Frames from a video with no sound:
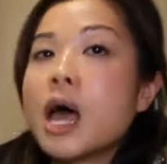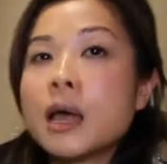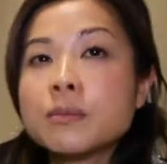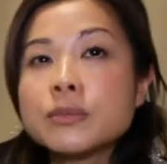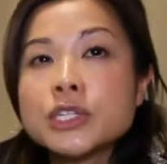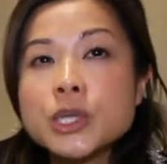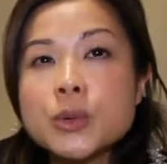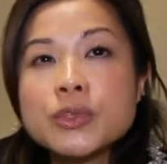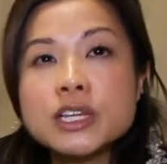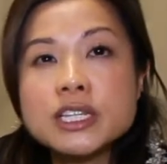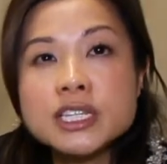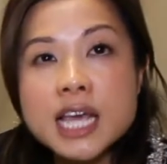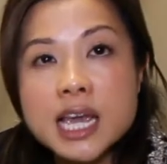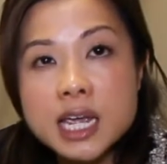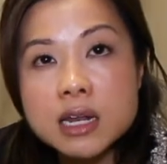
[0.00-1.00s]
Um, so in the
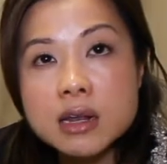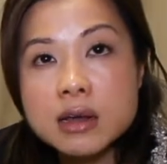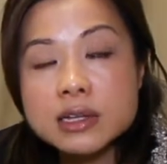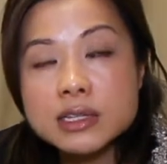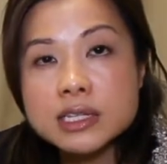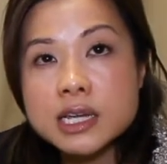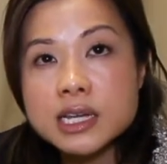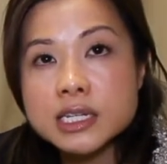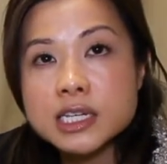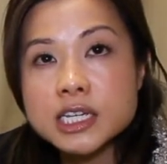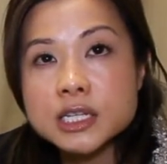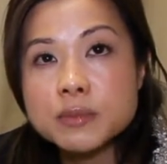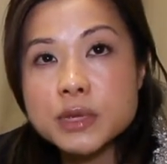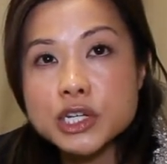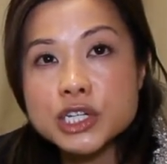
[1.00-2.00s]
second line
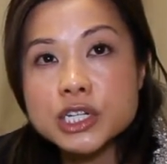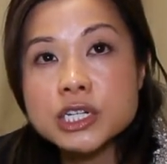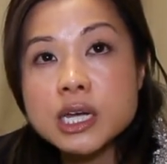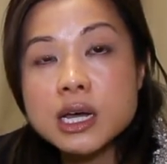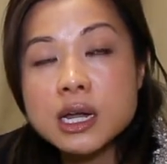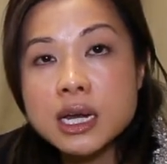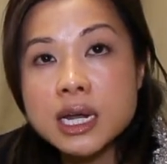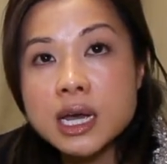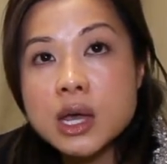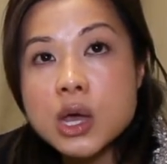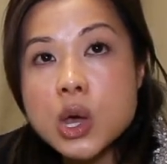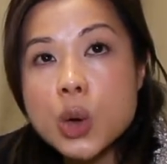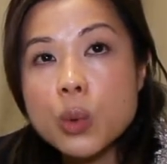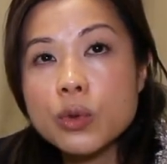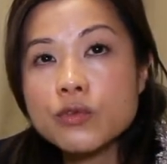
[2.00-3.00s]
setting, as mentioned earlier,
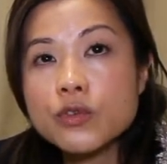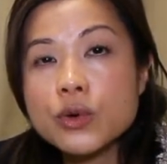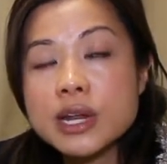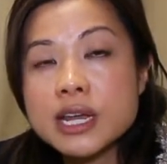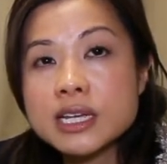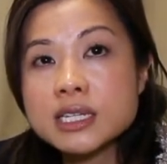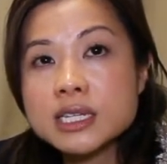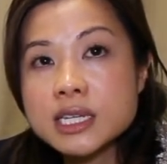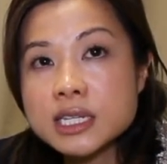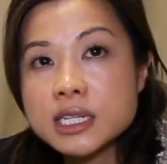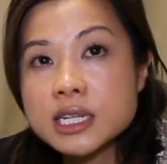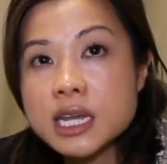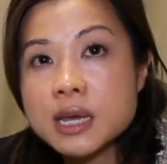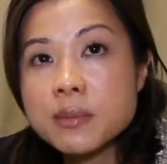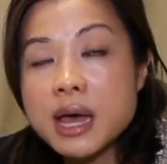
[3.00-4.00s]
we've got
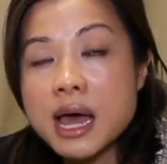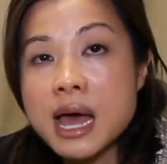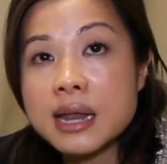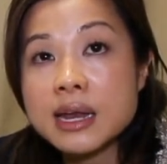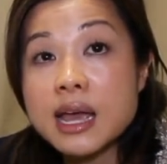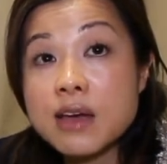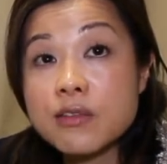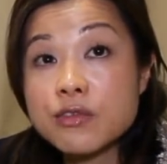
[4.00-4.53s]
axitinib and